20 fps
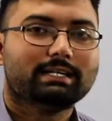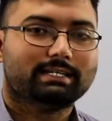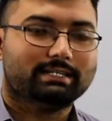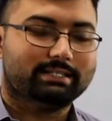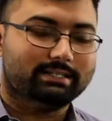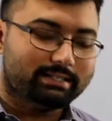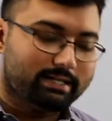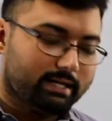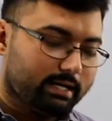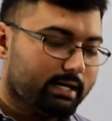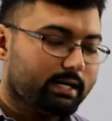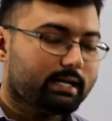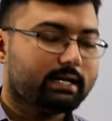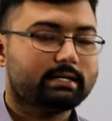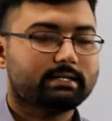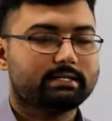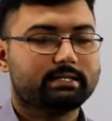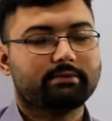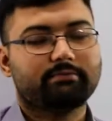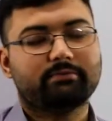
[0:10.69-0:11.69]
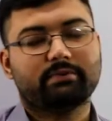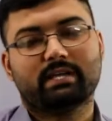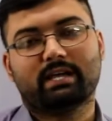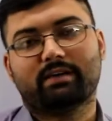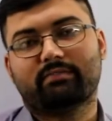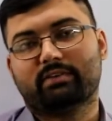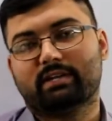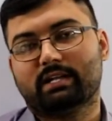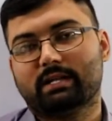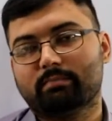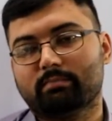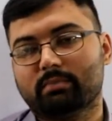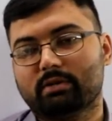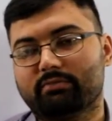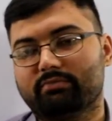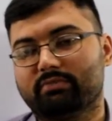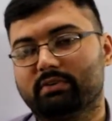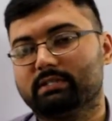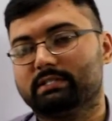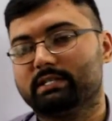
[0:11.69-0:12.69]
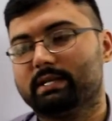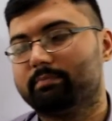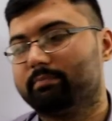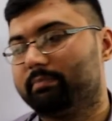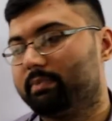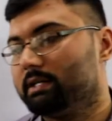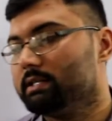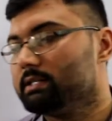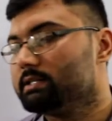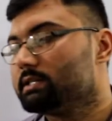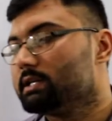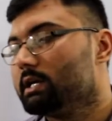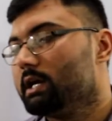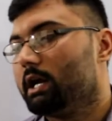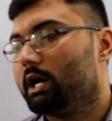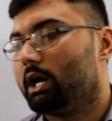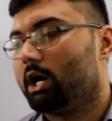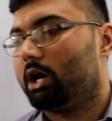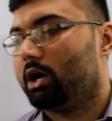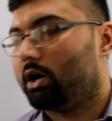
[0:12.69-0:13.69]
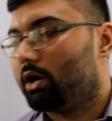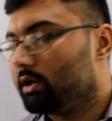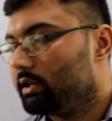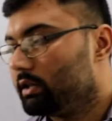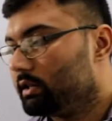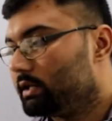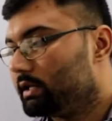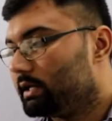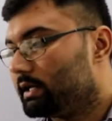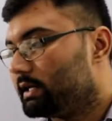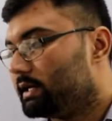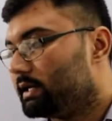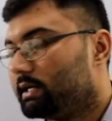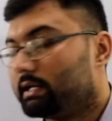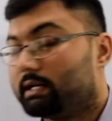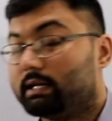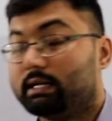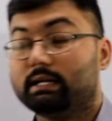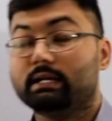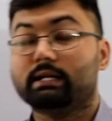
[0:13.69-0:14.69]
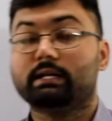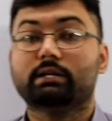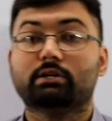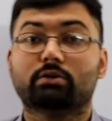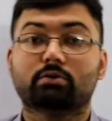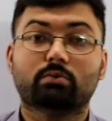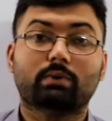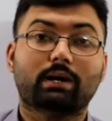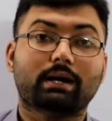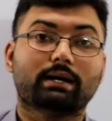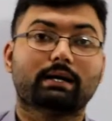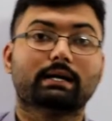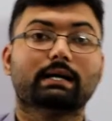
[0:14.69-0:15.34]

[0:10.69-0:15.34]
Today, let's say we have a number of examples on relating to what?